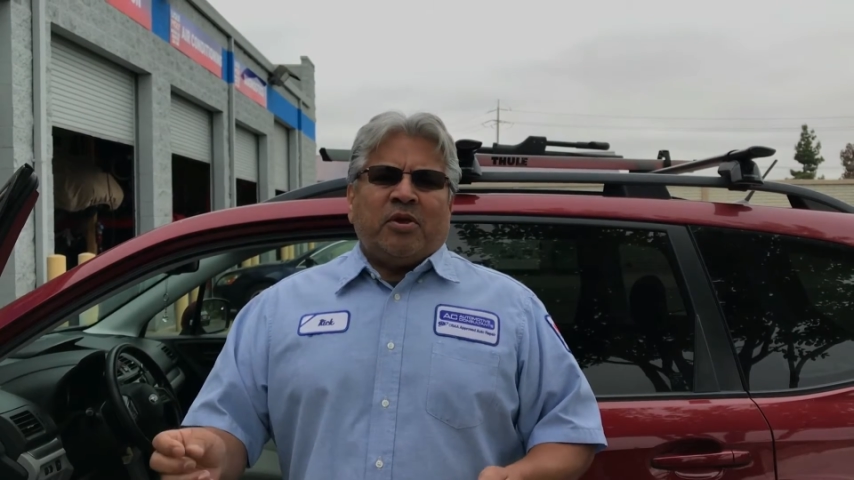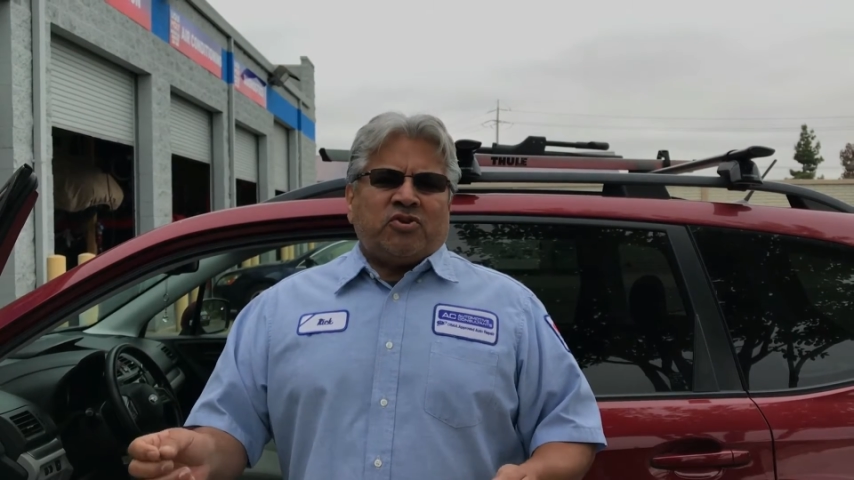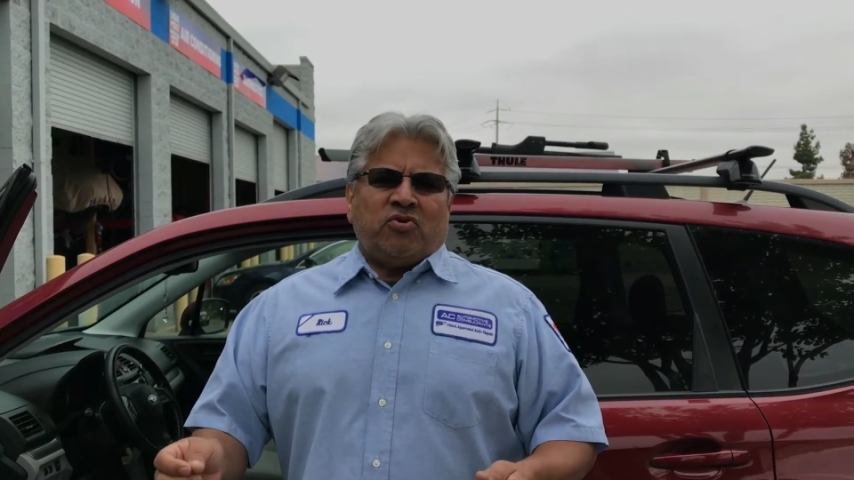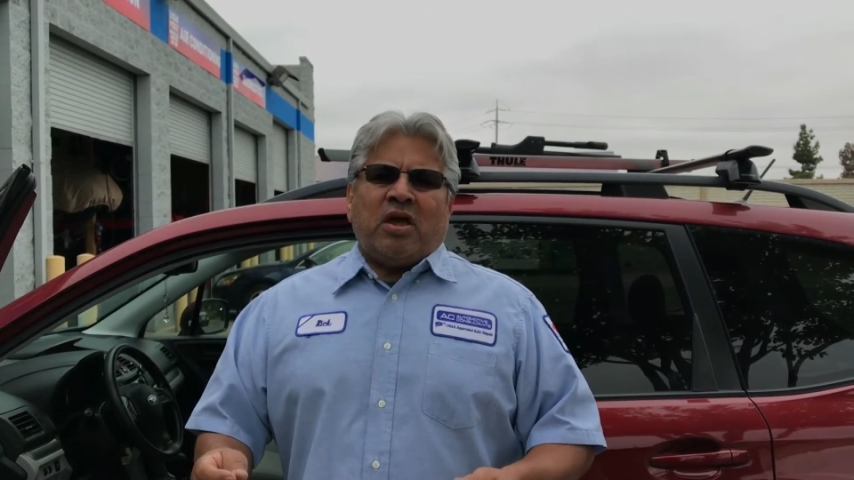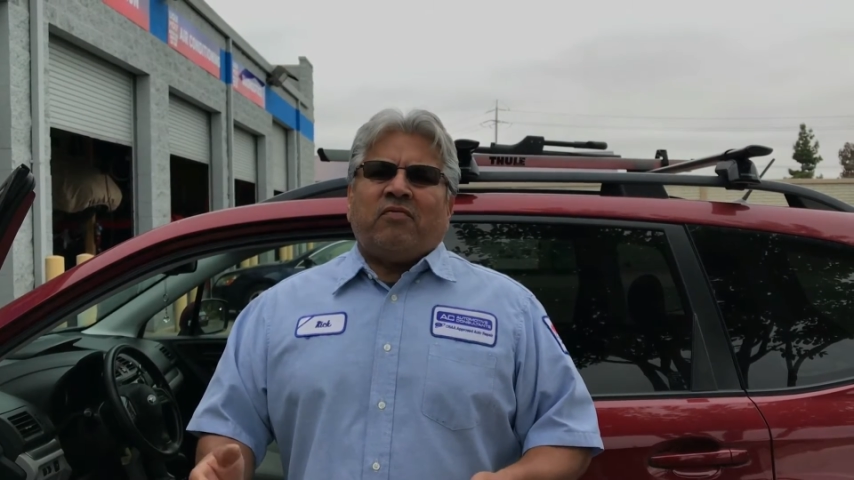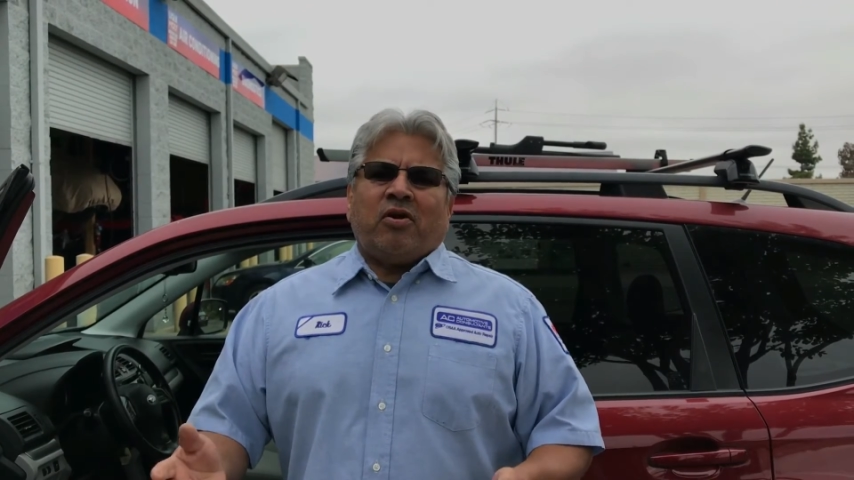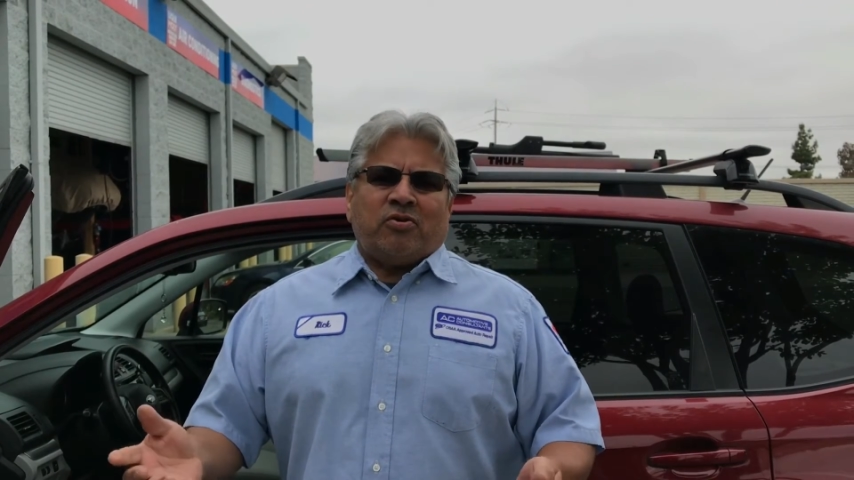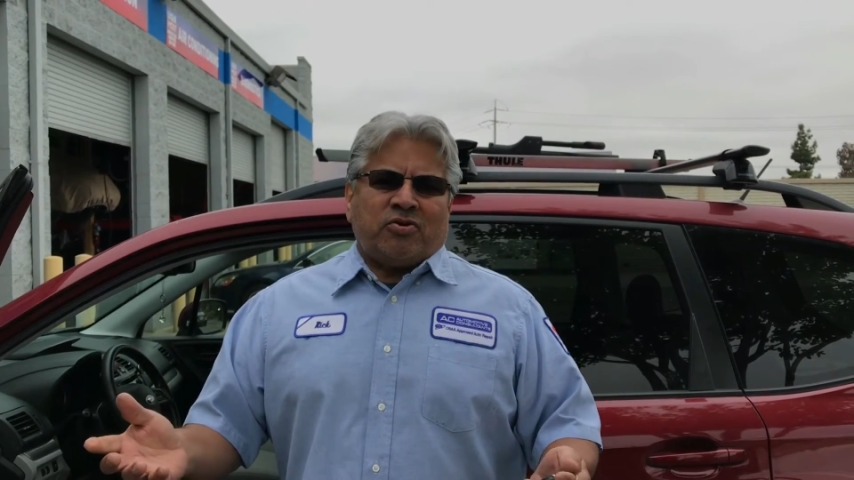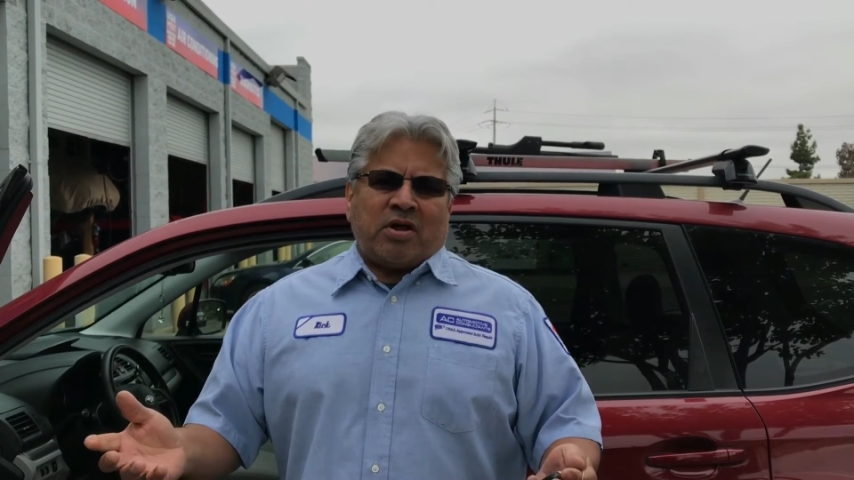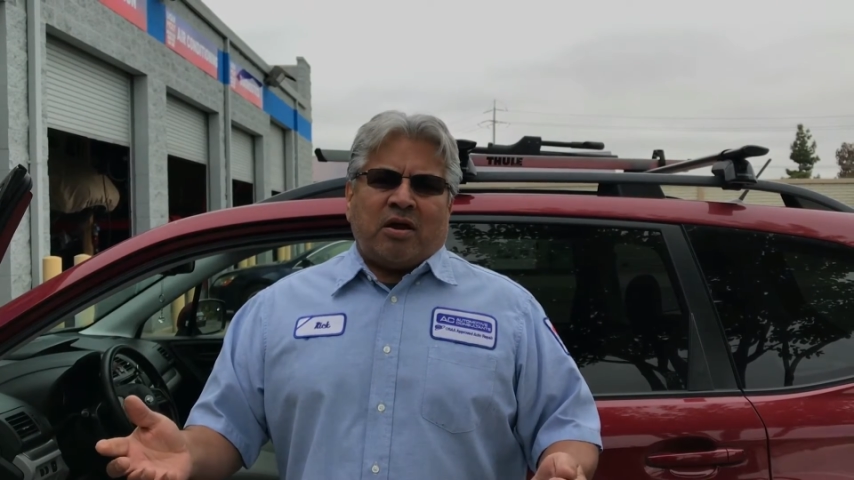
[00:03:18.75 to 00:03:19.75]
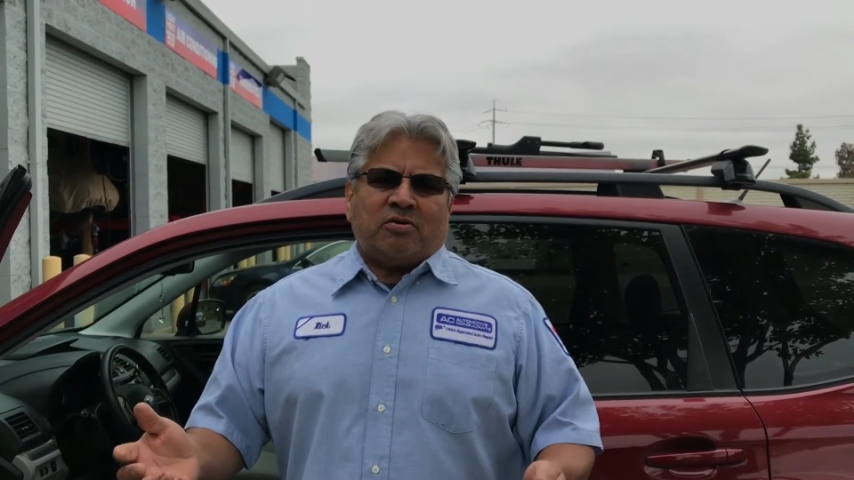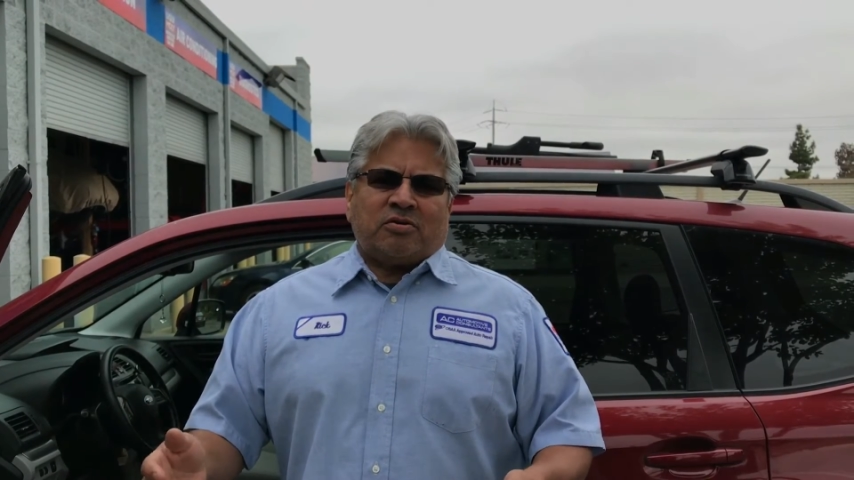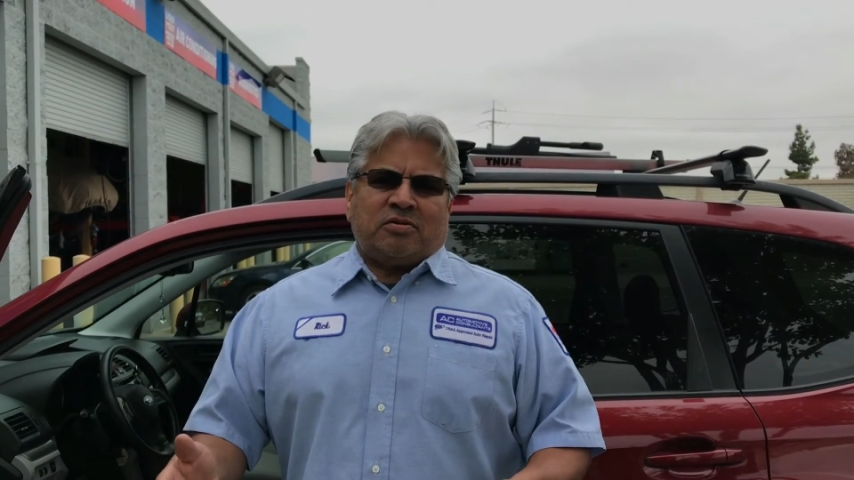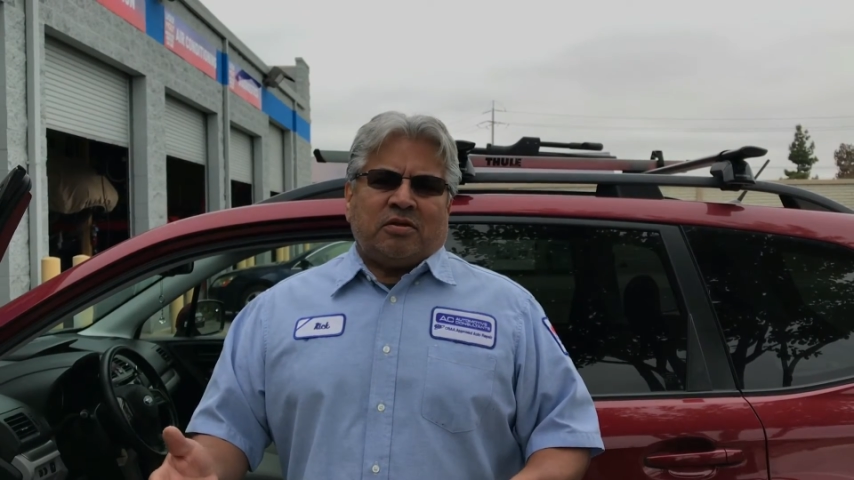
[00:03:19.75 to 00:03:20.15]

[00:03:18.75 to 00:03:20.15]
make sure you have air in your tires,